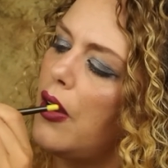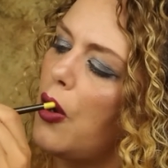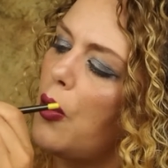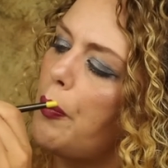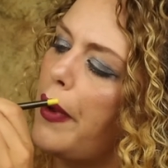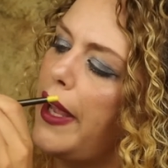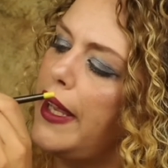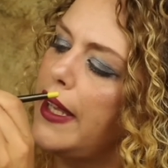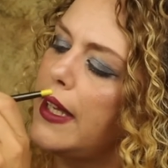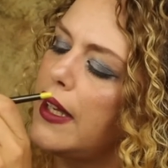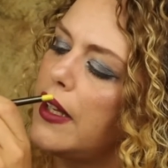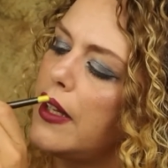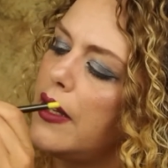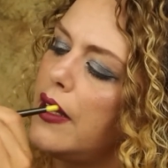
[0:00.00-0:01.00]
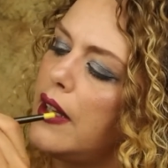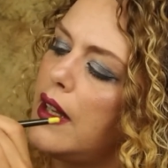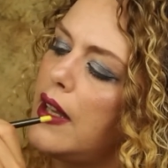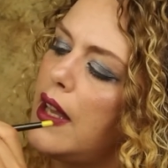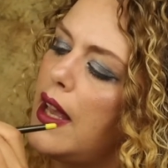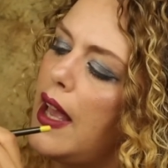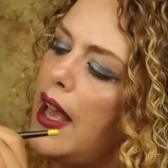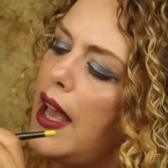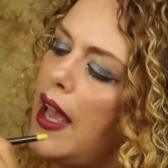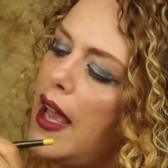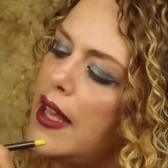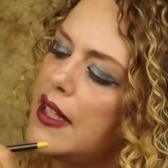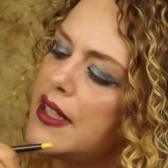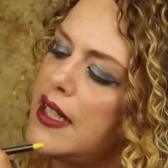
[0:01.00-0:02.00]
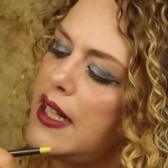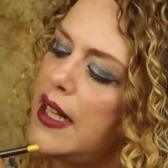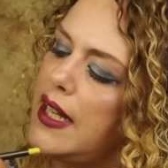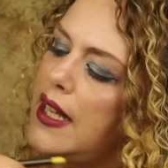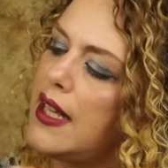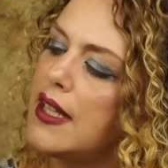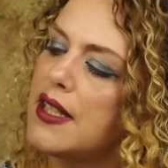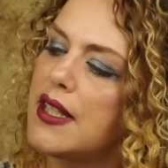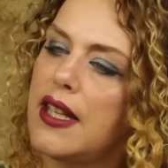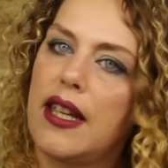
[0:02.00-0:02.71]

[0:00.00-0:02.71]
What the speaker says: opaque as it is